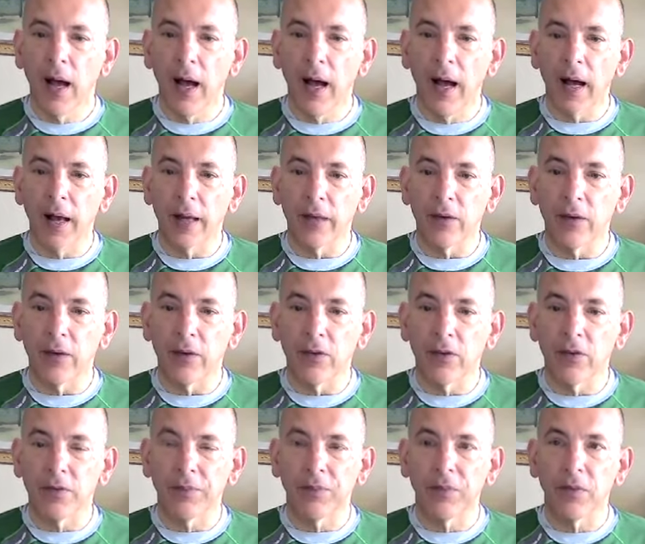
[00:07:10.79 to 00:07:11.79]
And
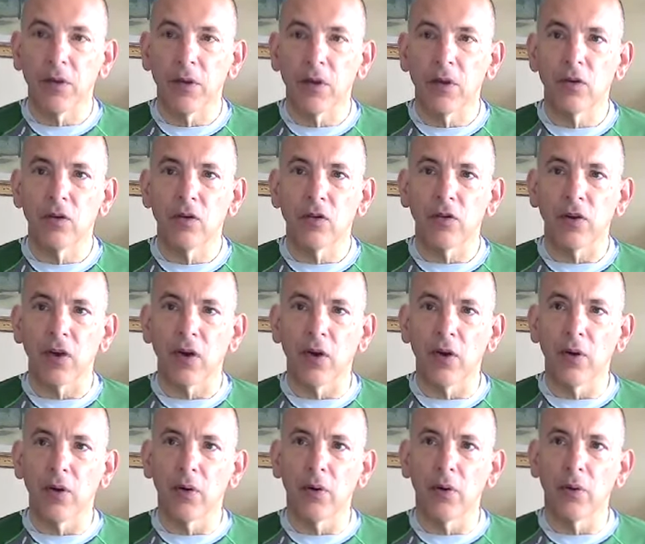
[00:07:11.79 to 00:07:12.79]

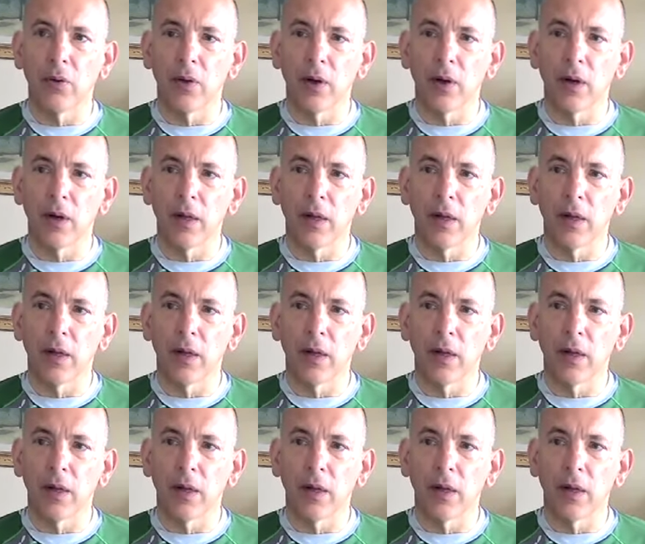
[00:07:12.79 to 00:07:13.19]
so